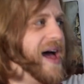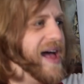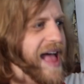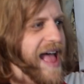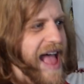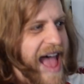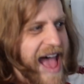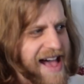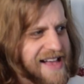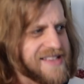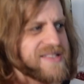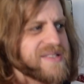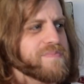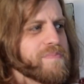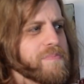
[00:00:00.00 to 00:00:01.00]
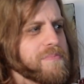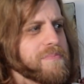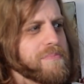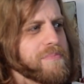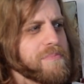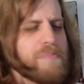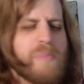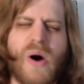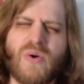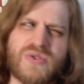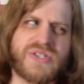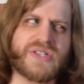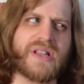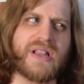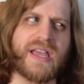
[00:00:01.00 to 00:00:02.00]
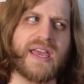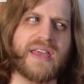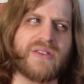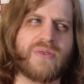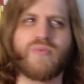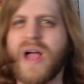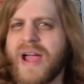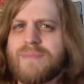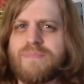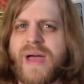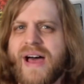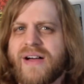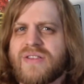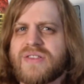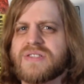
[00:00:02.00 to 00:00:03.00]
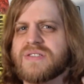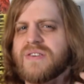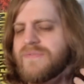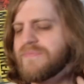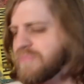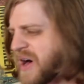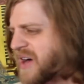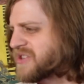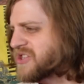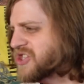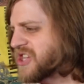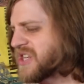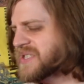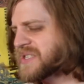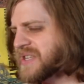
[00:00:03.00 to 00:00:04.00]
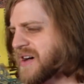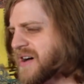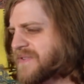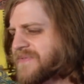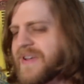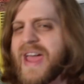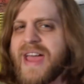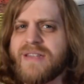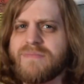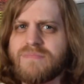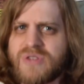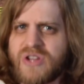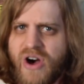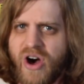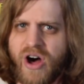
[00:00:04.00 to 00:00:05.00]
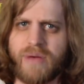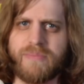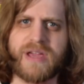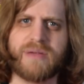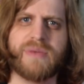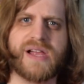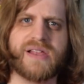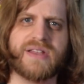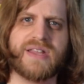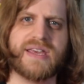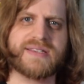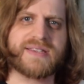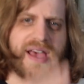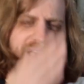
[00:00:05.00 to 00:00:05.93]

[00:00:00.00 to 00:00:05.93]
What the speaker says: has mostly the right balance of punchy stuff and calming melodies